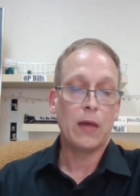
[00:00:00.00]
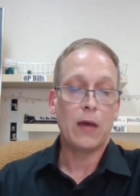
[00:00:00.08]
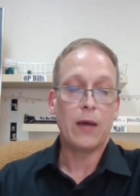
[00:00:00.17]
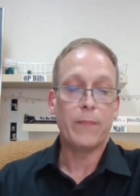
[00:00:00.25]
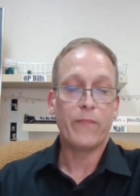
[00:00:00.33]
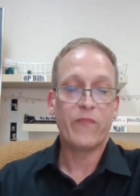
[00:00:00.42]

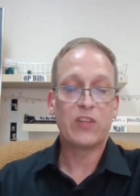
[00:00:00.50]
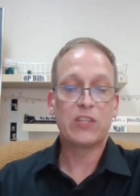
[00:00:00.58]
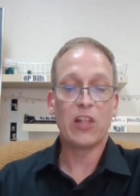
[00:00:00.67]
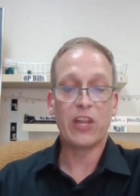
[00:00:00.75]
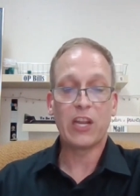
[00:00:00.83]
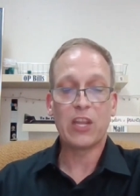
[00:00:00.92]
uh,
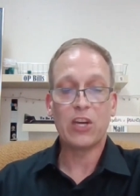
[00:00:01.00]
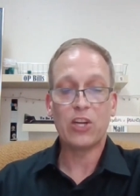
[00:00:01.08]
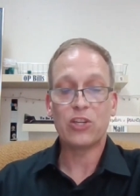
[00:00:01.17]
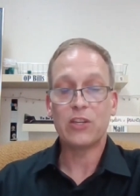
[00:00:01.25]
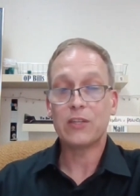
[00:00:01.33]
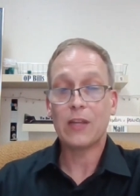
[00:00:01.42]
facility
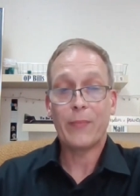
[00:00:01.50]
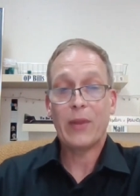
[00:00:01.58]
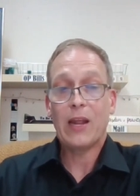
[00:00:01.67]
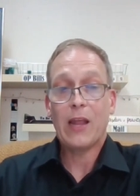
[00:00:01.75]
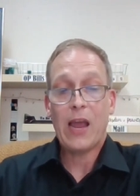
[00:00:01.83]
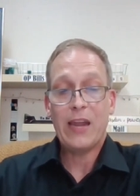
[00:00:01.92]
conditions, I mean,
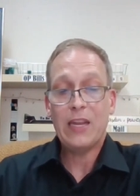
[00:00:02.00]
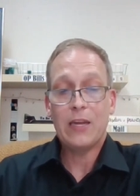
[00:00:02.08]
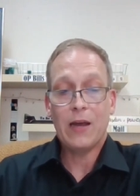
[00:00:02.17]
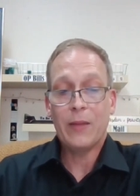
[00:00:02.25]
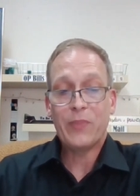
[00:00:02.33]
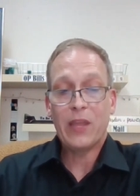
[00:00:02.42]
I, I need to
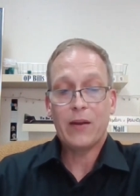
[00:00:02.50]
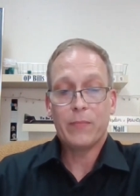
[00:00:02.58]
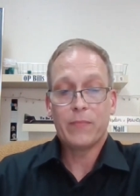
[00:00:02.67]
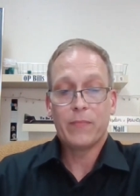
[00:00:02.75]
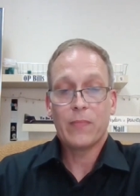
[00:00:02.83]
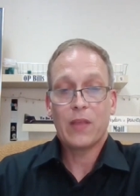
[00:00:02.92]
update
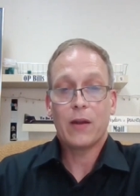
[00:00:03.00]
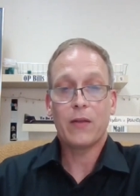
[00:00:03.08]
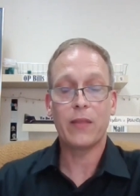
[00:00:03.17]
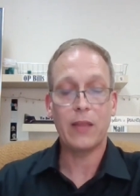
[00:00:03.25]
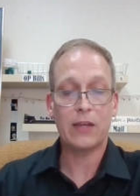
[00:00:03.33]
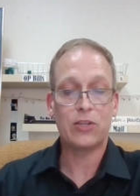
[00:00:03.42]
them, you know,
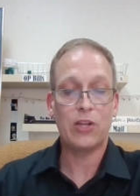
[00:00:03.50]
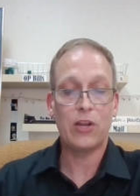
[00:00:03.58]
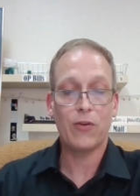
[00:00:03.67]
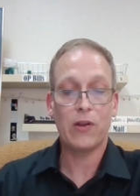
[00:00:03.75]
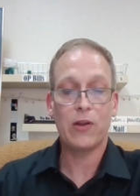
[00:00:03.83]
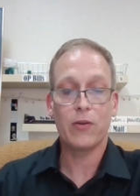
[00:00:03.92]
the
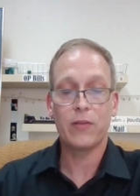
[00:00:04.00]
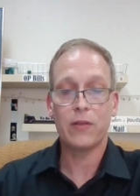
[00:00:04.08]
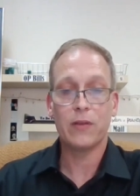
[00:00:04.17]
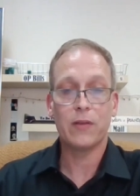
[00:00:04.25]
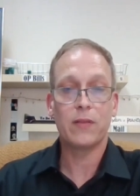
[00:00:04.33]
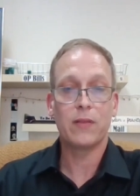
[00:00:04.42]
exterior,
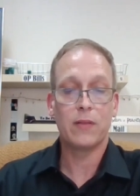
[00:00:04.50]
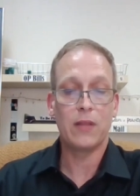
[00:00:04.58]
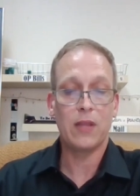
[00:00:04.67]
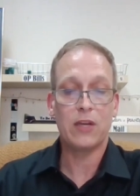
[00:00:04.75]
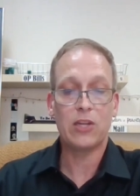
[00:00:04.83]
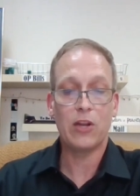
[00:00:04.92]
the, the
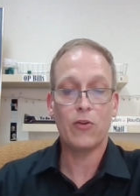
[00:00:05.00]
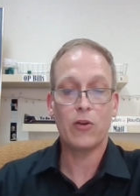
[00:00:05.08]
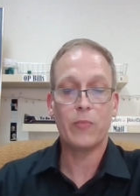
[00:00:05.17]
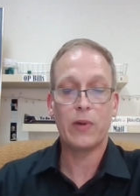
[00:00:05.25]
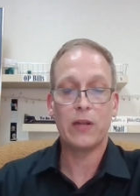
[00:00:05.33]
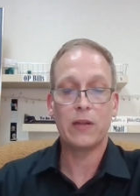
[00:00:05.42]
interior,
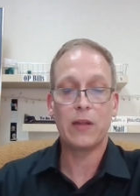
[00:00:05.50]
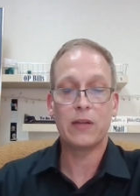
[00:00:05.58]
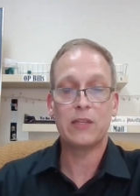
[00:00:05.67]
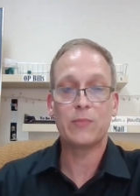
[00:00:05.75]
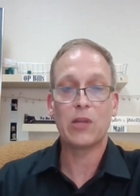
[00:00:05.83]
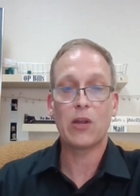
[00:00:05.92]
but it, it
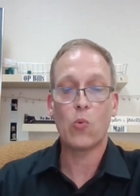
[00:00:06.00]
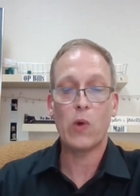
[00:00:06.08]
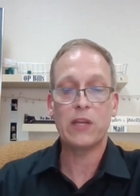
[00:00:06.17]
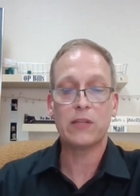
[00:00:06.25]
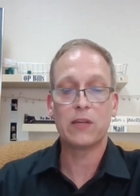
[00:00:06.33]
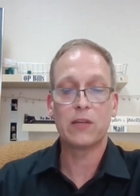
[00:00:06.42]
seems like a
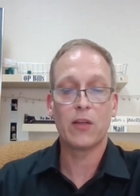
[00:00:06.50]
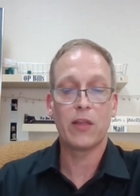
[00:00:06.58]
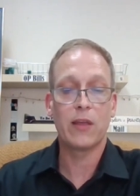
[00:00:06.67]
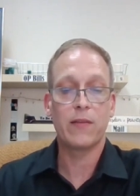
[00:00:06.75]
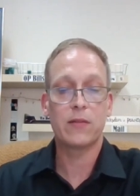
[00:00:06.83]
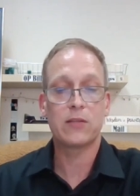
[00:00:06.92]
waste until
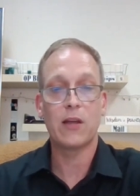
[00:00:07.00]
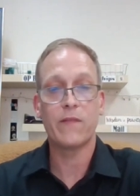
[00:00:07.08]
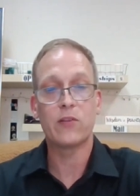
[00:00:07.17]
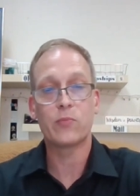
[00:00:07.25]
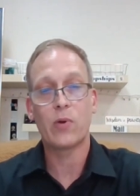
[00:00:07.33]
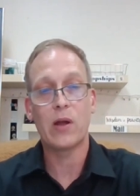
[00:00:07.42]
they solve
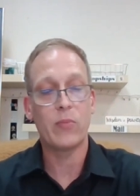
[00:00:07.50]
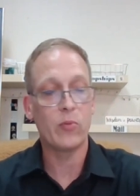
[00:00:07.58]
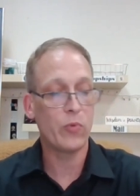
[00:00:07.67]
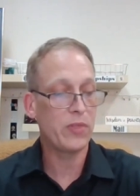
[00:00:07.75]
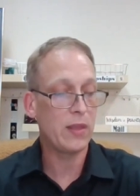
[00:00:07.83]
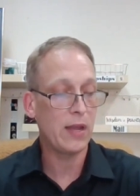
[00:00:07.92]
this problem
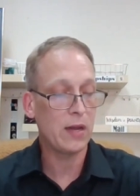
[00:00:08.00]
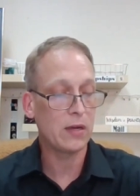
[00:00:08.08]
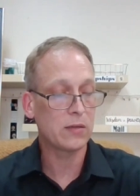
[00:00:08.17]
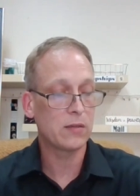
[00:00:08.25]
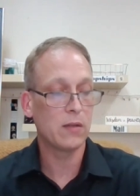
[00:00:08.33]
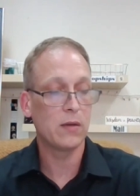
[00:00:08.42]
with the
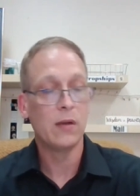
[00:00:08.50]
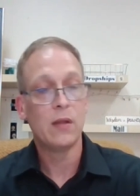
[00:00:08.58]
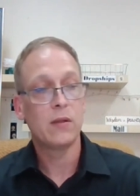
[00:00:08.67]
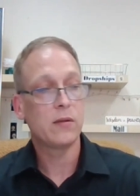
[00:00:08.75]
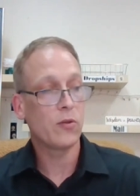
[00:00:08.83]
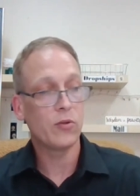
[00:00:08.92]
attics that
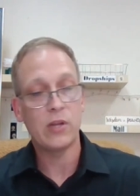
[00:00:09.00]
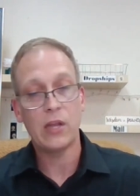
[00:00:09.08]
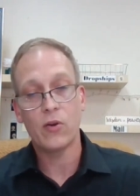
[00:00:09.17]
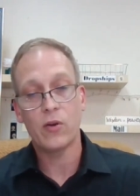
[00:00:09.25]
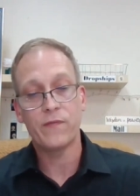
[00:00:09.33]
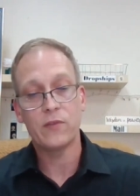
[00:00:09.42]
they're
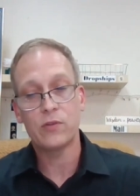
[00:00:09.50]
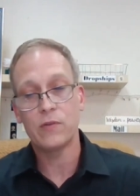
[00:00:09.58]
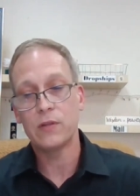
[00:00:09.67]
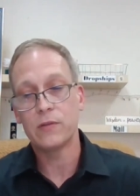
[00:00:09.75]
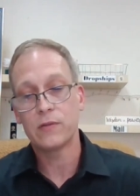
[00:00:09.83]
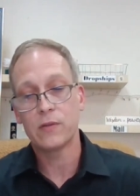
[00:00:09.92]
taken off the
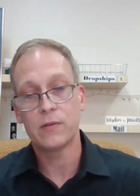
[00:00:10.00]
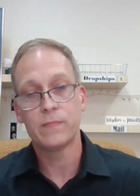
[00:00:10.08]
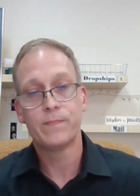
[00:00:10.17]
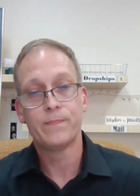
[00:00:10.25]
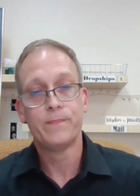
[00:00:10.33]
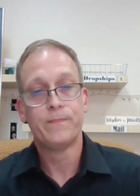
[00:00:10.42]
street. So
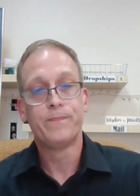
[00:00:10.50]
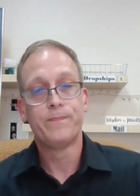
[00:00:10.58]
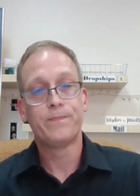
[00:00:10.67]
mm-hmm.